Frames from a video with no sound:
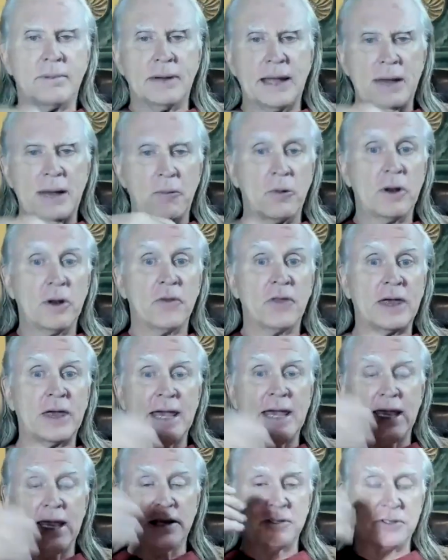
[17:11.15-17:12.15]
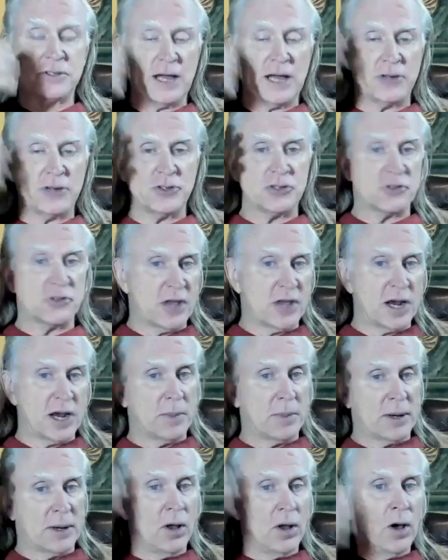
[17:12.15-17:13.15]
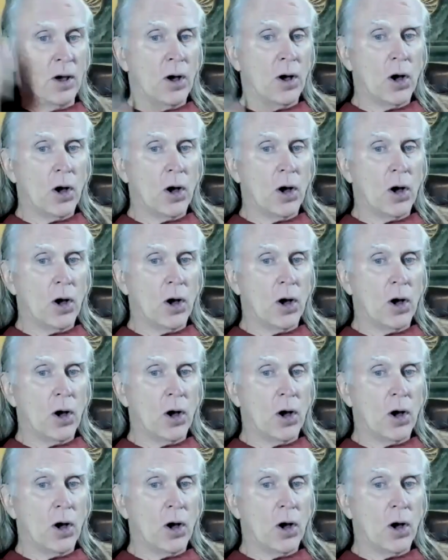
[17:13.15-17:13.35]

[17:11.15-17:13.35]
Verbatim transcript: get rid of the kinks, not just there, but